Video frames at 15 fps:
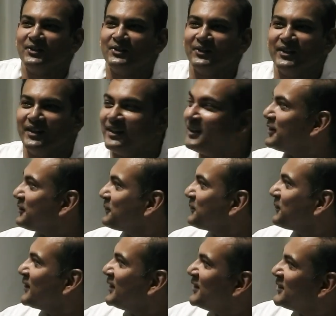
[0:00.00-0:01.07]
So here,
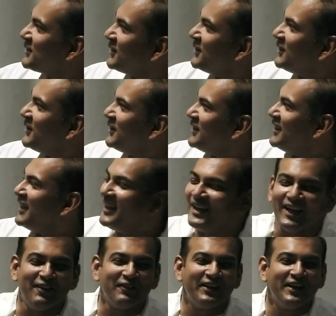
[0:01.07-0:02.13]
so
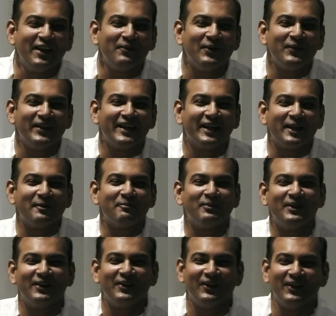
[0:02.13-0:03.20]
every day when we get up
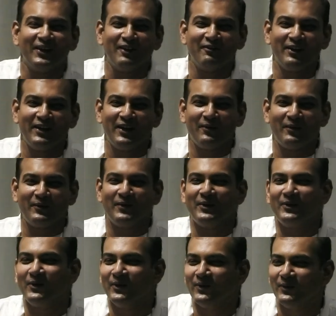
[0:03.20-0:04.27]
or every day when we
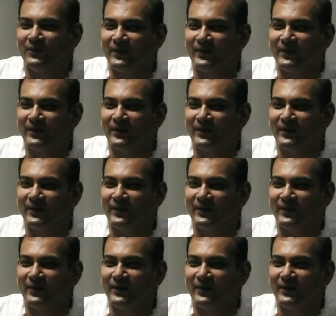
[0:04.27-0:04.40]
go,